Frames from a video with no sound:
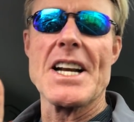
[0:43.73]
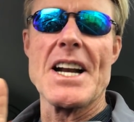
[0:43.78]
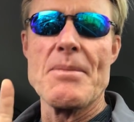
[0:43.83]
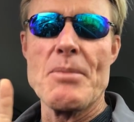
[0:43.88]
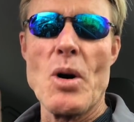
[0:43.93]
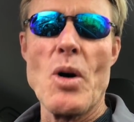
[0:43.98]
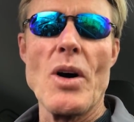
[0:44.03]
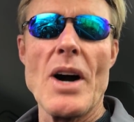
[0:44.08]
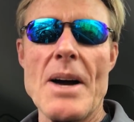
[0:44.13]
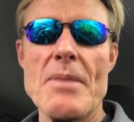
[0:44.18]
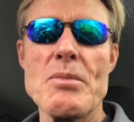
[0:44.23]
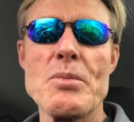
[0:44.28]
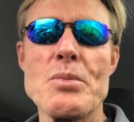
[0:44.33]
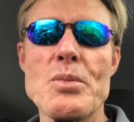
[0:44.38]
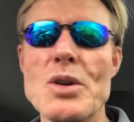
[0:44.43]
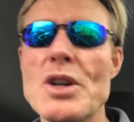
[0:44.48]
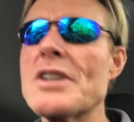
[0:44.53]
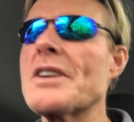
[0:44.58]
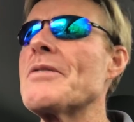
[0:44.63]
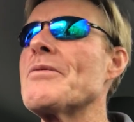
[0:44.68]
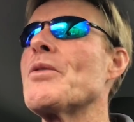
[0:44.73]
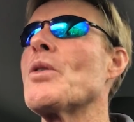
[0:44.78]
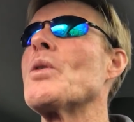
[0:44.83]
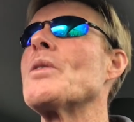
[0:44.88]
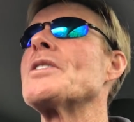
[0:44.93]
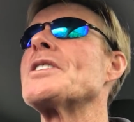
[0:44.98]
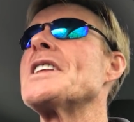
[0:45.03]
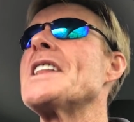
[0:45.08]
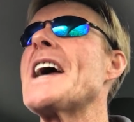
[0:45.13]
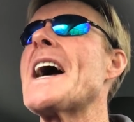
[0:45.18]
and I'm I'm looking
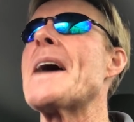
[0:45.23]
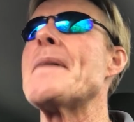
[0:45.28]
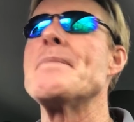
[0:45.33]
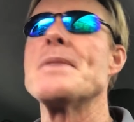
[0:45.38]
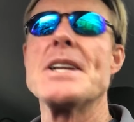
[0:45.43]
forward to that.